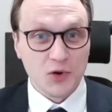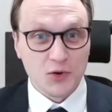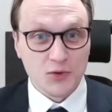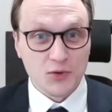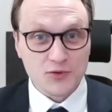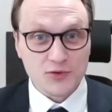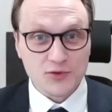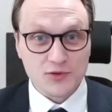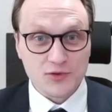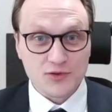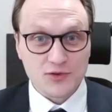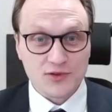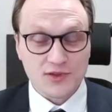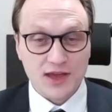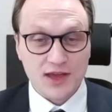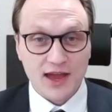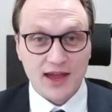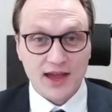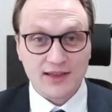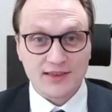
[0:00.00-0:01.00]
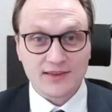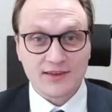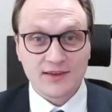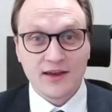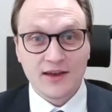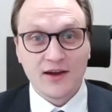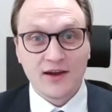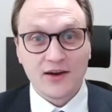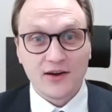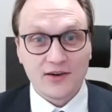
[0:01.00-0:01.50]
emotions that
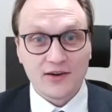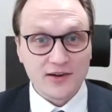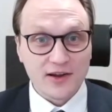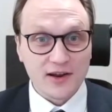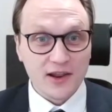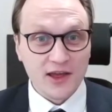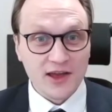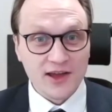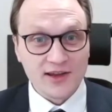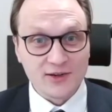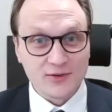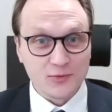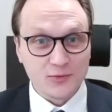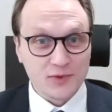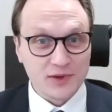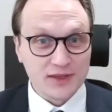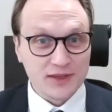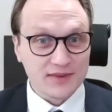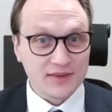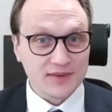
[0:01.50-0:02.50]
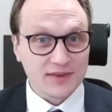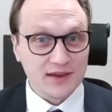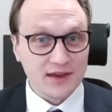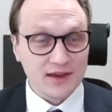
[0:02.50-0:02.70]
are aligned with